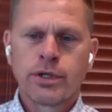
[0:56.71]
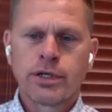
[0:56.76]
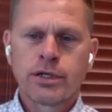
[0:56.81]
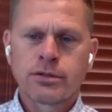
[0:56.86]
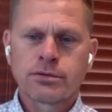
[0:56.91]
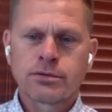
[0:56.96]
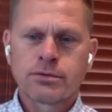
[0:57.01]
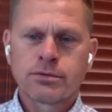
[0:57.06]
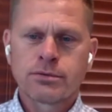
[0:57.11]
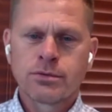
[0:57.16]

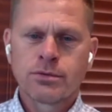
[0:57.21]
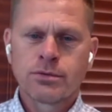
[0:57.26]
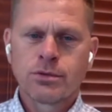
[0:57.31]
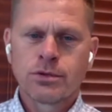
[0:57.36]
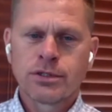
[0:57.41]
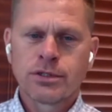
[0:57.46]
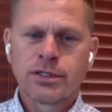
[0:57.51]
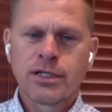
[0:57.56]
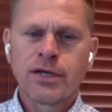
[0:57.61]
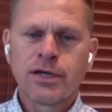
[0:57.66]

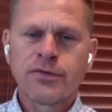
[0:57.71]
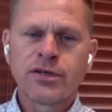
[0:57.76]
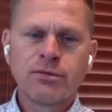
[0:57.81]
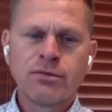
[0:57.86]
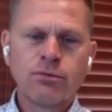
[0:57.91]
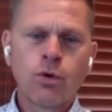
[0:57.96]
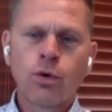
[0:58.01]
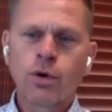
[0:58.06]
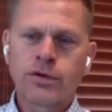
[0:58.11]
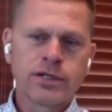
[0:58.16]
we're
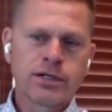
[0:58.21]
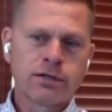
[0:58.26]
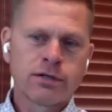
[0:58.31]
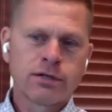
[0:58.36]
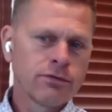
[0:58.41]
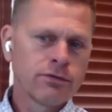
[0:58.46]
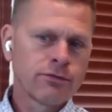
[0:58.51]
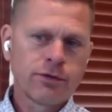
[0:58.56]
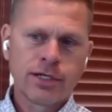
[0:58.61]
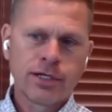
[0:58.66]
nothing more
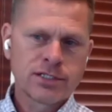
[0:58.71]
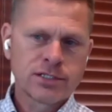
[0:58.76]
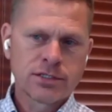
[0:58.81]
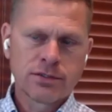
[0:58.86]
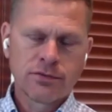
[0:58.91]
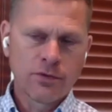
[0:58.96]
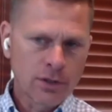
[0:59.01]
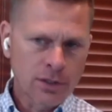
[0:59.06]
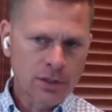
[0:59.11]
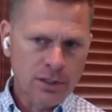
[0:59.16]
than a
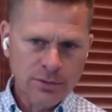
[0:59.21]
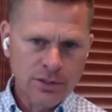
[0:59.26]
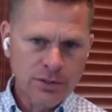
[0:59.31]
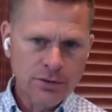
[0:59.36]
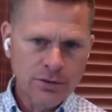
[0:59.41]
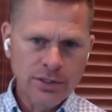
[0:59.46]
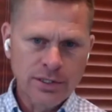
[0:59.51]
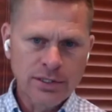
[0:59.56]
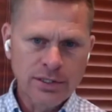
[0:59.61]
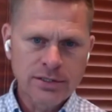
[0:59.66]
reflection of our
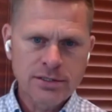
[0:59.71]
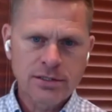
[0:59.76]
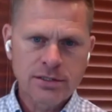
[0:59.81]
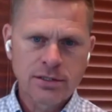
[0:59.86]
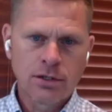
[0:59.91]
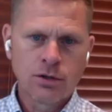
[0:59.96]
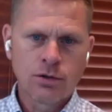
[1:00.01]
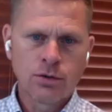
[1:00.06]
community.